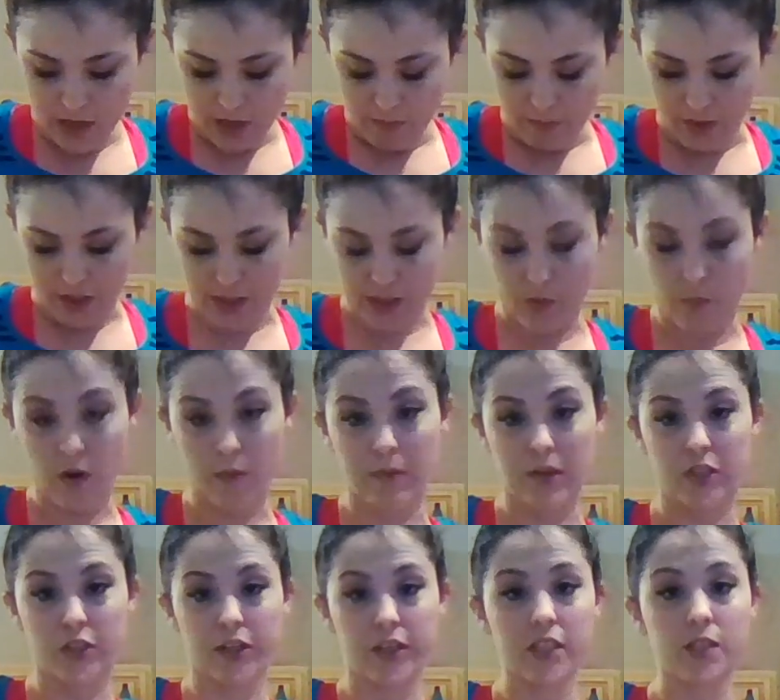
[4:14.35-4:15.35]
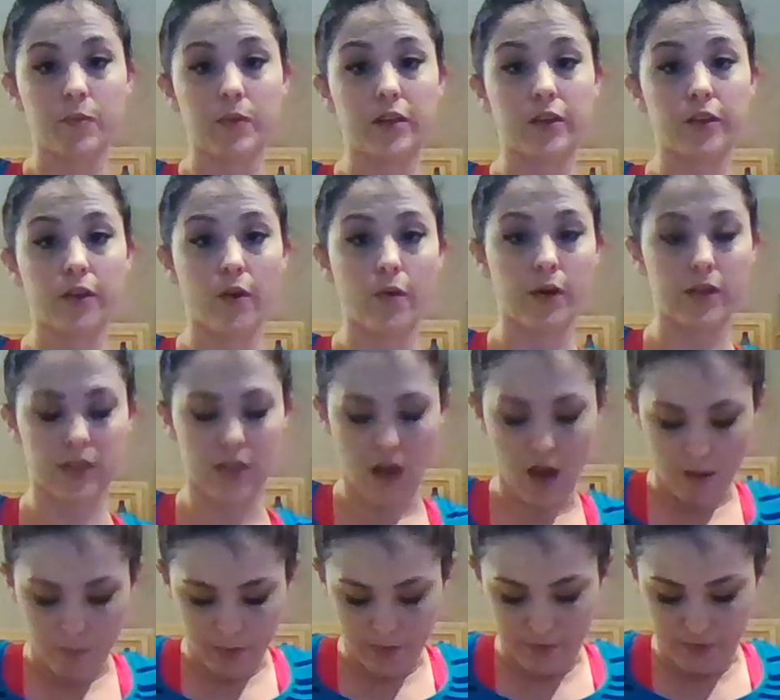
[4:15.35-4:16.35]
because I want my transmitter to go on
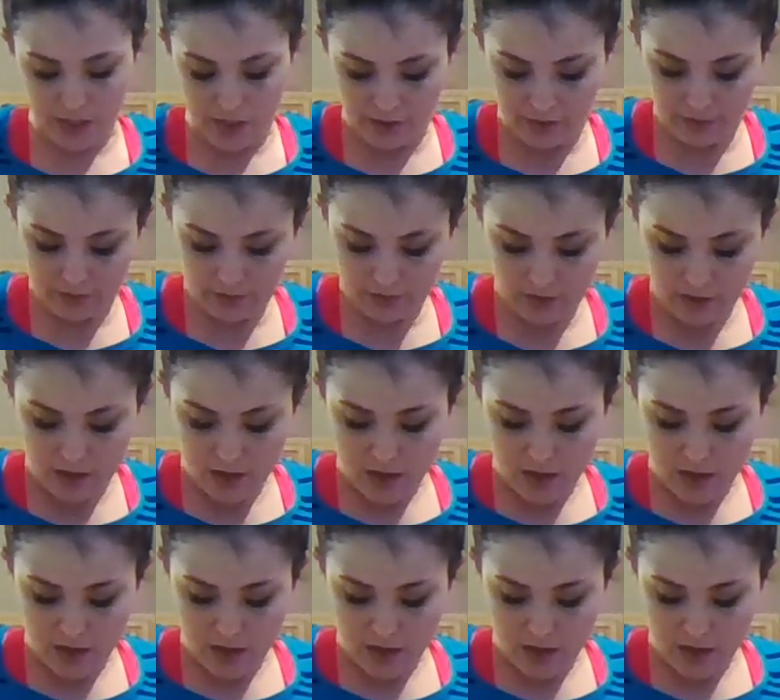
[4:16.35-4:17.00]
top of this.